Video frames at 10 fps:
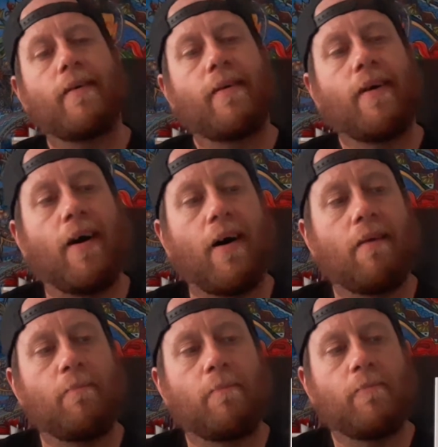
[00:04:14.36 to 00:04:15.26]

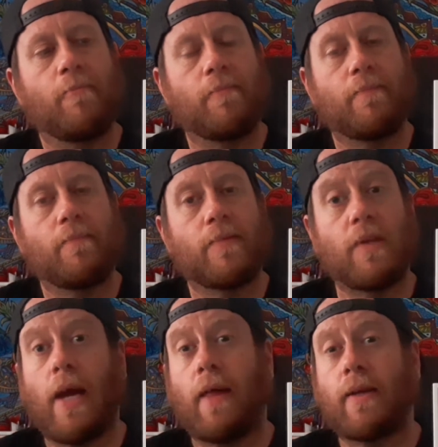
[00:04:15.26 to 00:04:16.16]

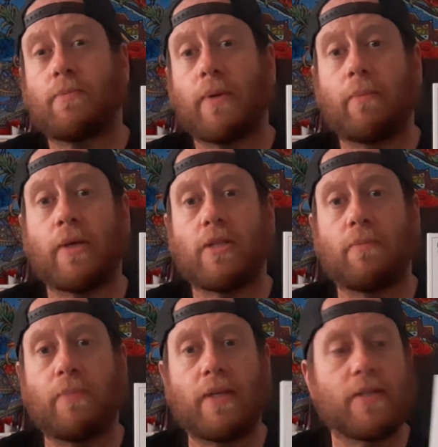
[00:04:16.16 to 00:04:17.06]
So yeah, that's pretty much the
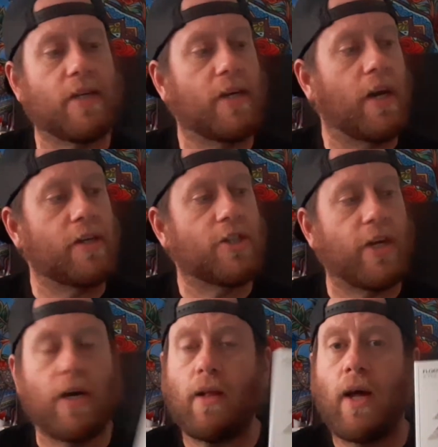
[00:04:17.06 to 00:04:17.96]
piece in a
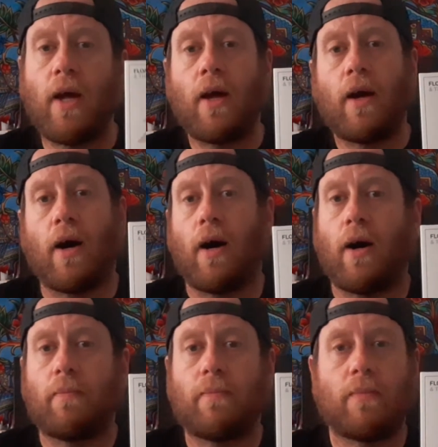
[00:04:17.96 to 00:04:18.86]
nutshell.
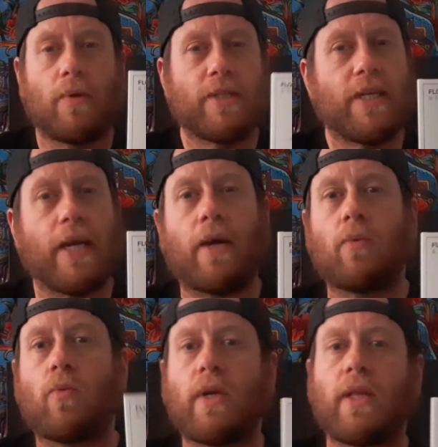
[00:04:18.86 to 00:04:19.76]
Once
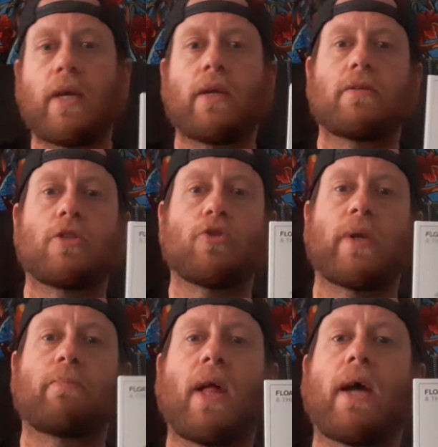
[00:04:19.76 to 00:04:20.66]
again, really
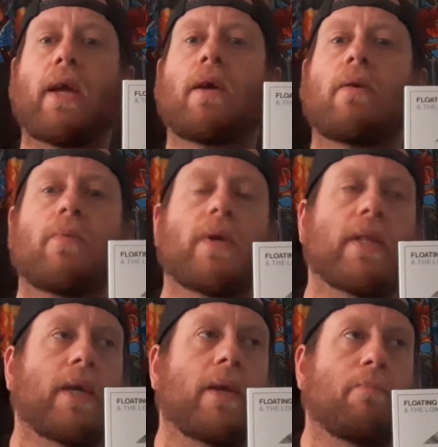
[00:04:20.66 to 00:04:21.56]
dreamlike,
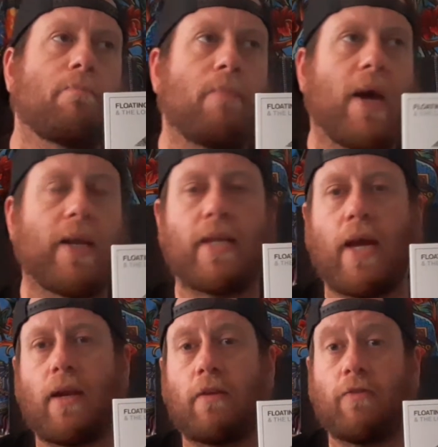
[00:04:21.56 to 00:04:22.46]
really
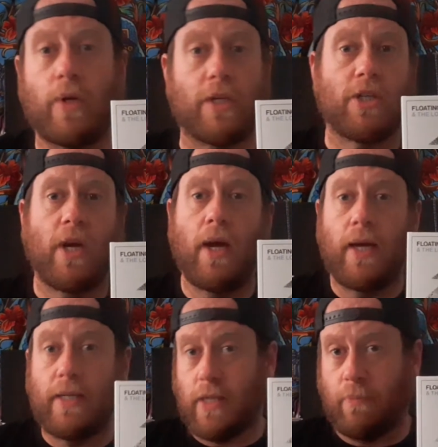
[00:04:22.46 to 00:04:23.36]
meditative, which
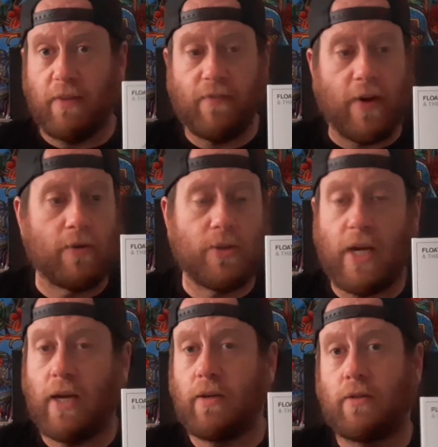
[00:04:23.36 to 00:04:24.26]
is something Pharoah
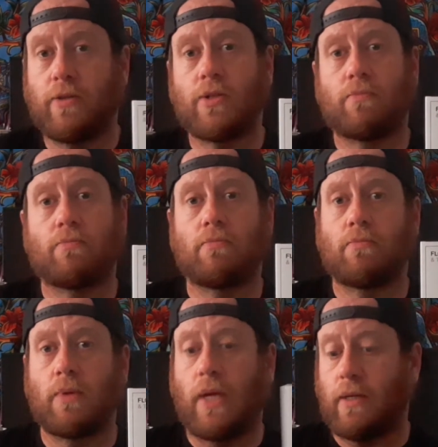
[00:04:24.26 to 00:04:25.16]
Sanders
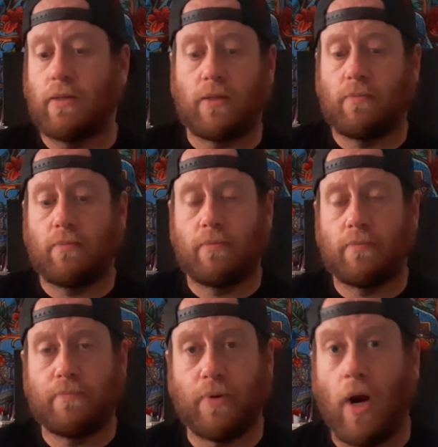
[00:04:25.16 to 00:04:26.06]
is
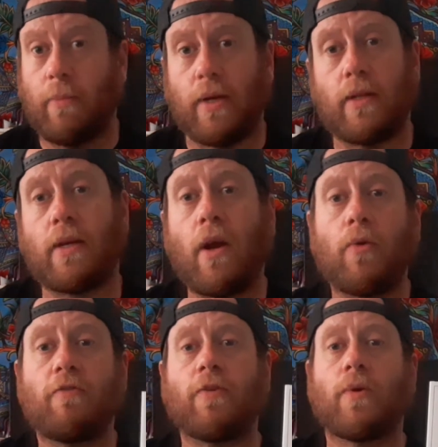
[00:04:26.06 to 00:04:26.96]
prominently
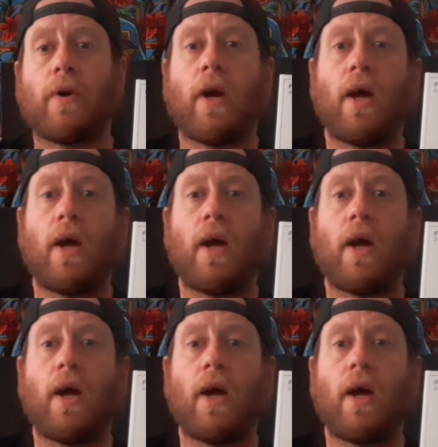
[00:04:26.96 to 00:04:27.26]
known for,